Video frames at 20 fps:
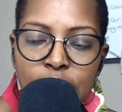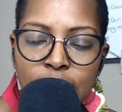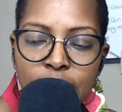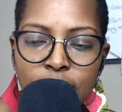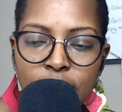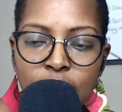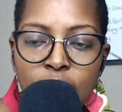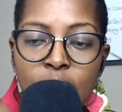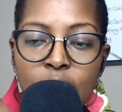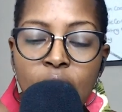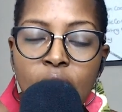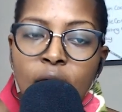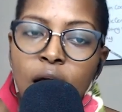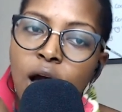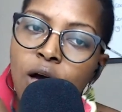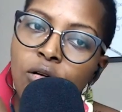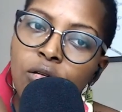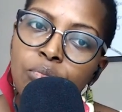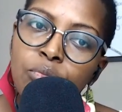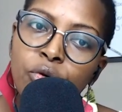and I
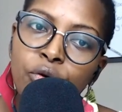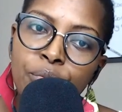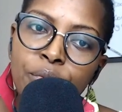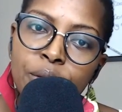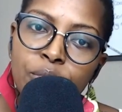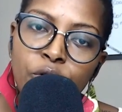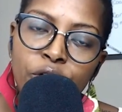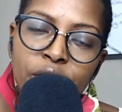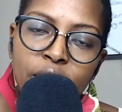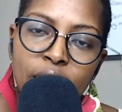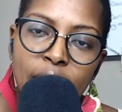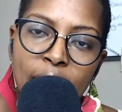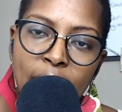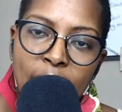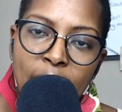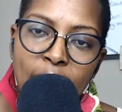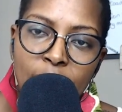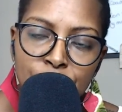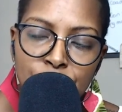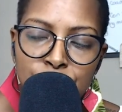will be more than
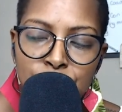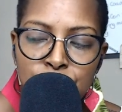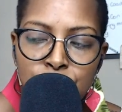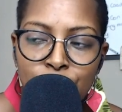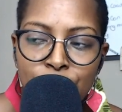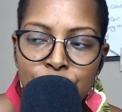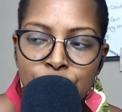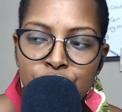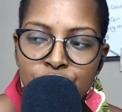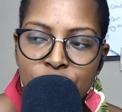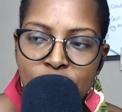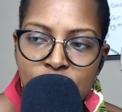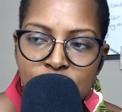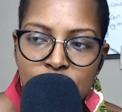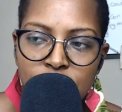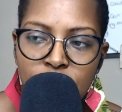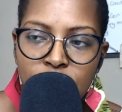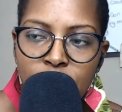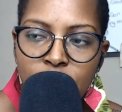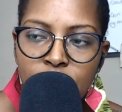happy to
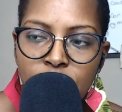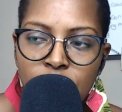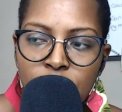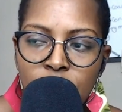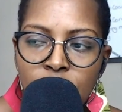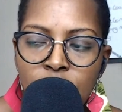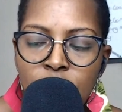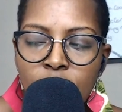address it.